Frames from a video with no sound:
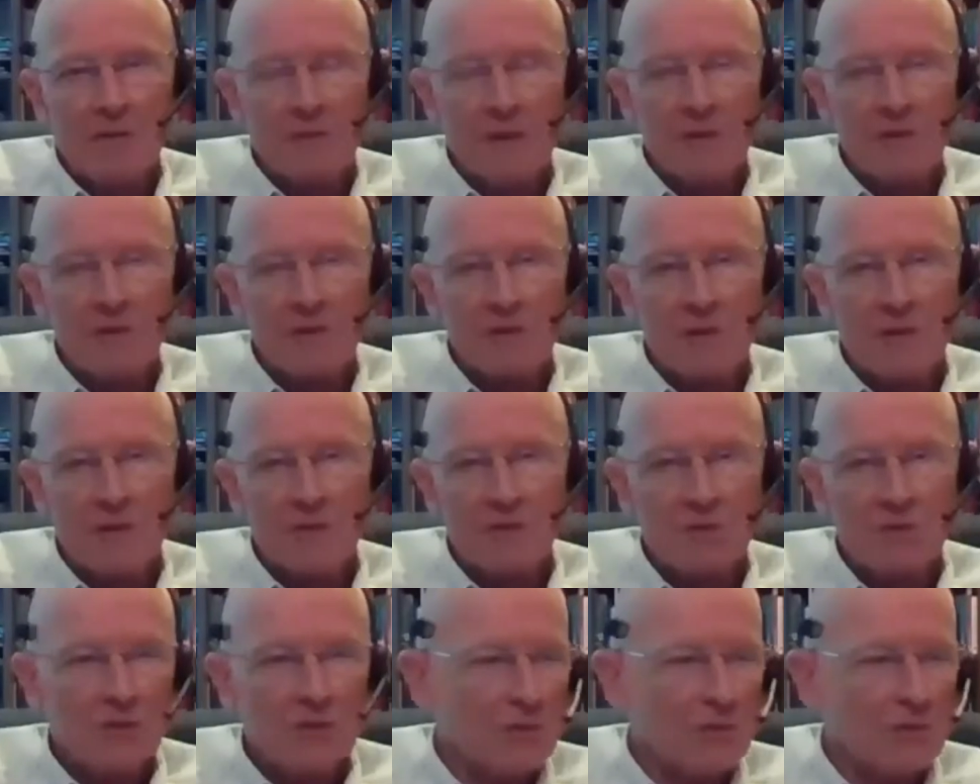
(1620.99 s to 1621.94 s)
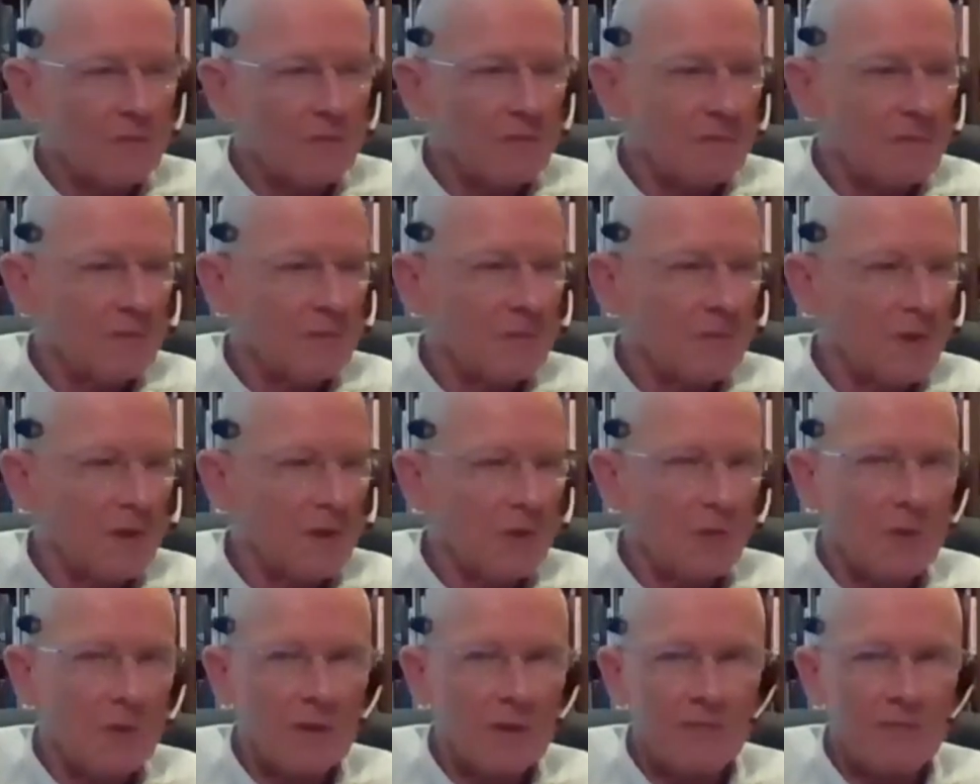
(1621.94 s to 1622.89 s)
as you
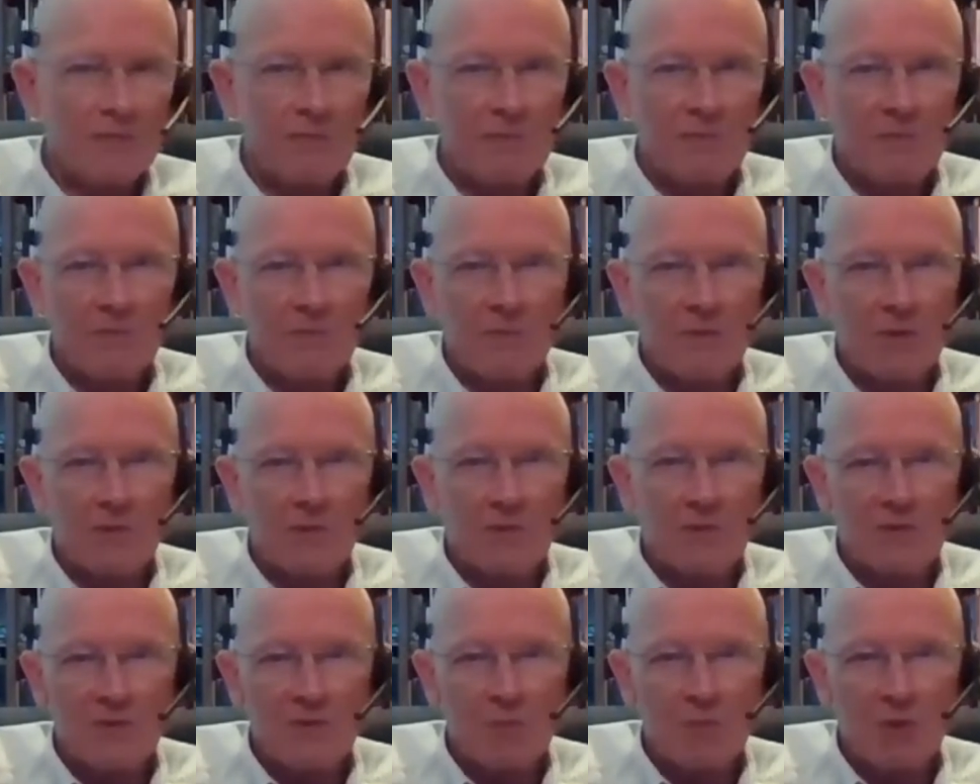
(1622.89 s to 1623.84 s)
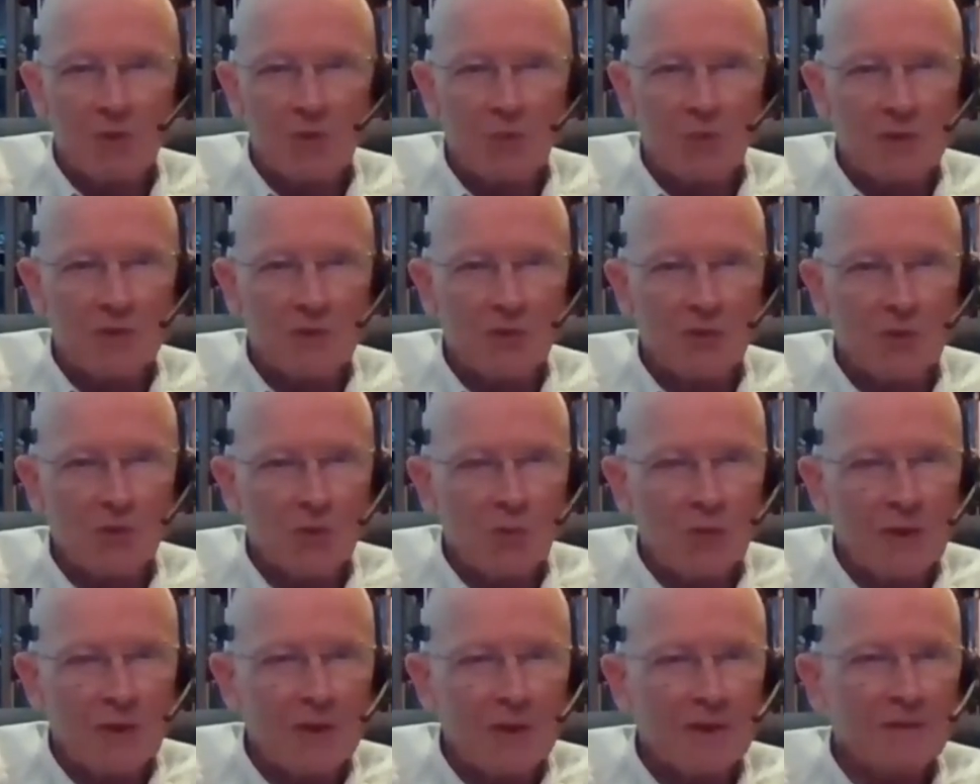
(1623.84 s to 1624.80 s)
know, I've wrote this book, What Tool
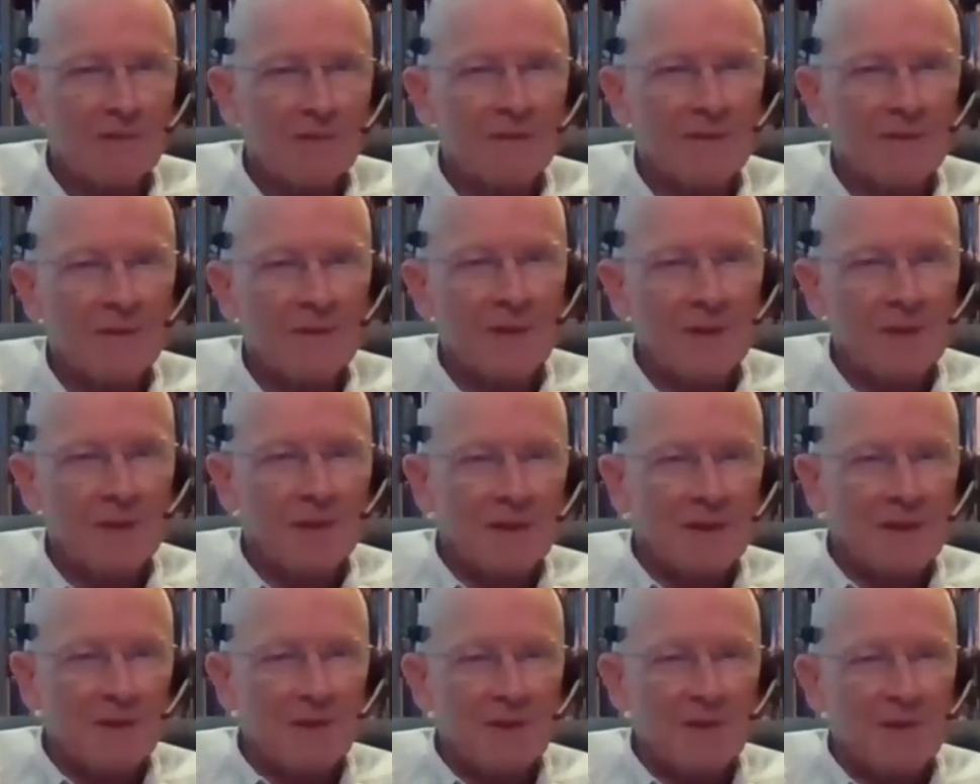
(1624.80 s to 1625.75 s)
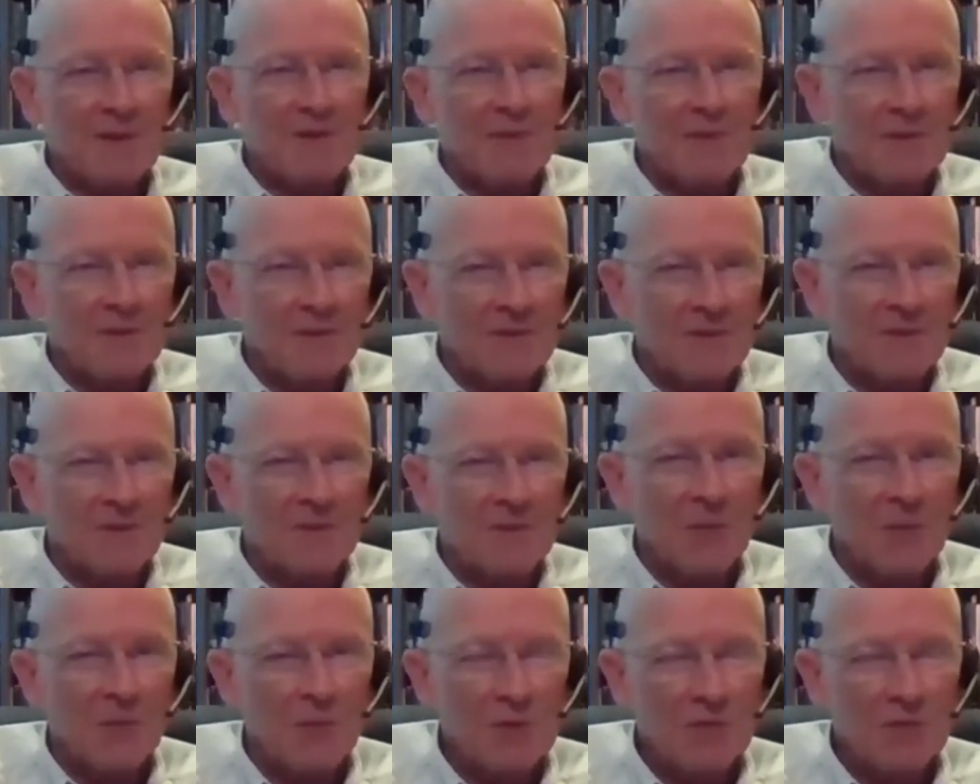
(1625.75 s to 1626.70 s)
When,
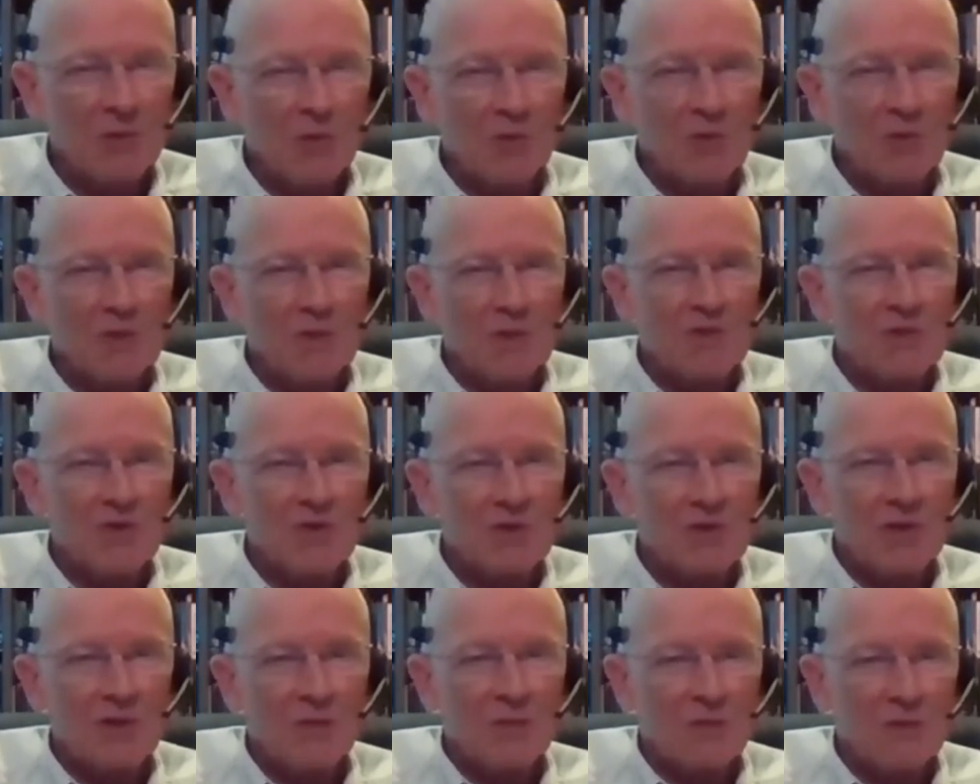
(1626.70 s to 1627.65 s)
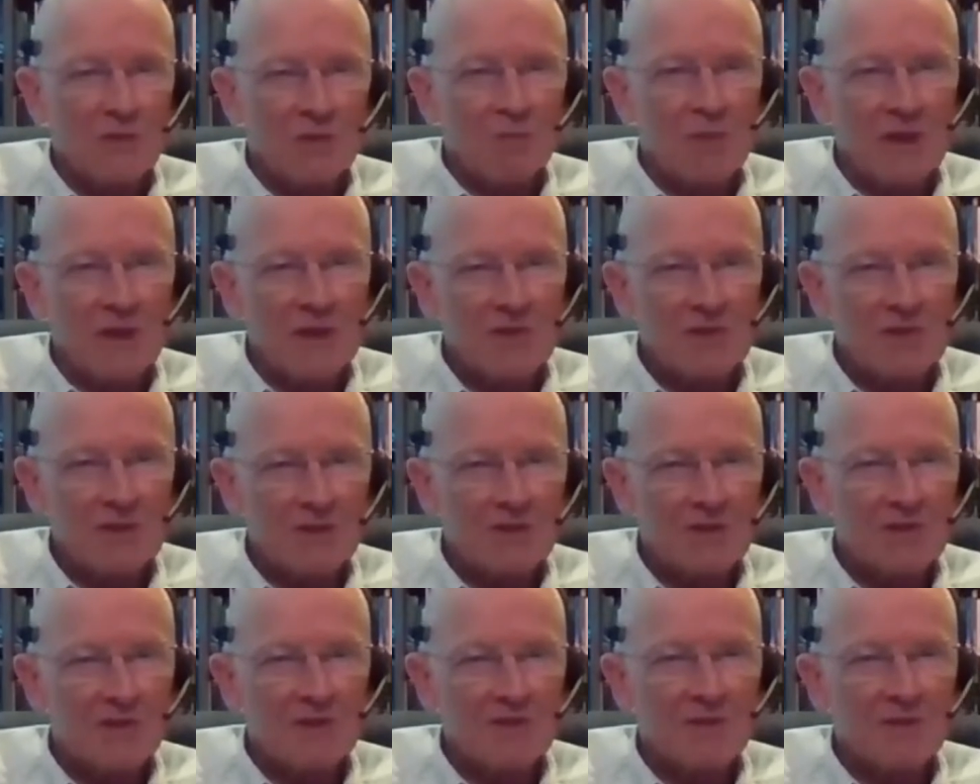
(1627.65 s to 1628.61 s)
and what tool when you start with the
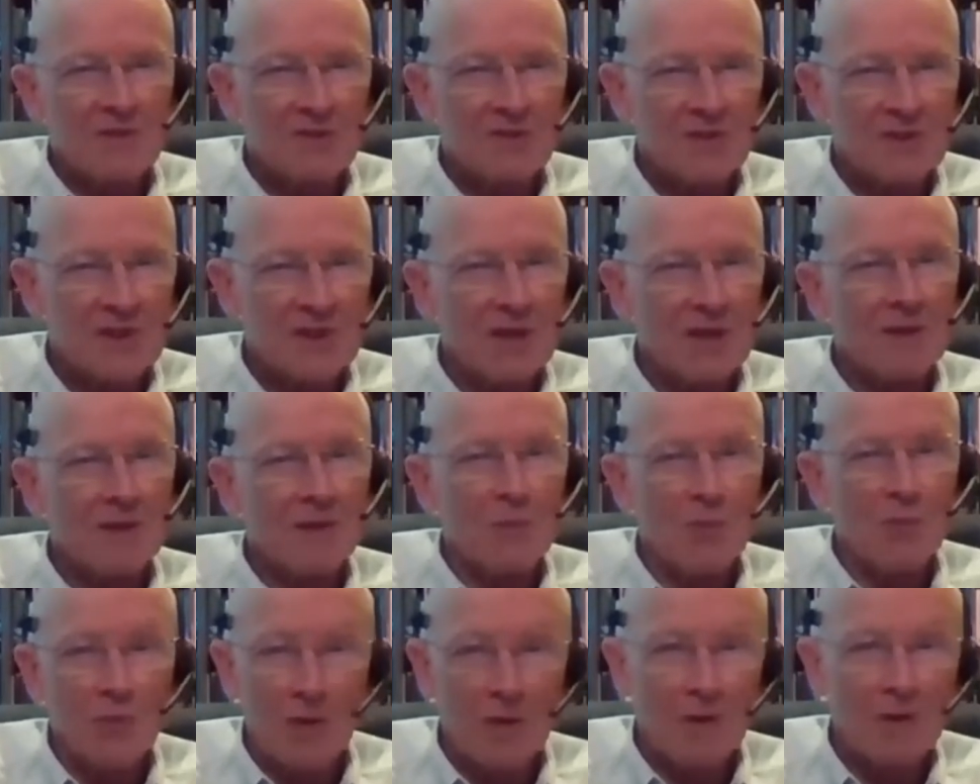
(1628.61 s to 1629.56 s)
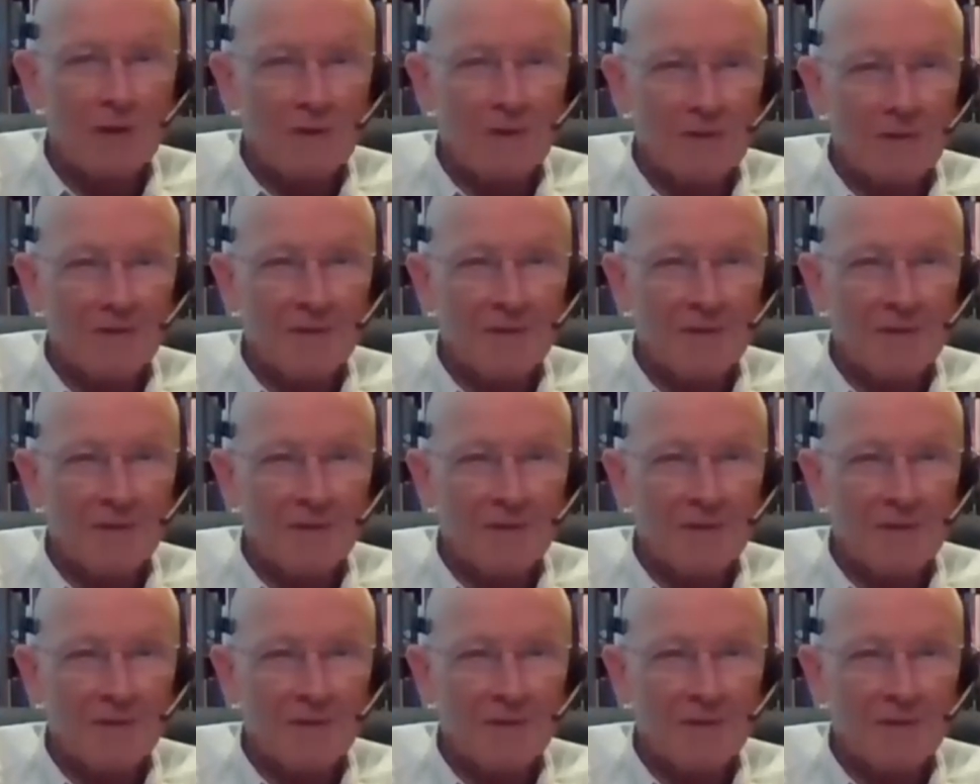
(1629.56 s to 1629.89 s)
basics, standard work.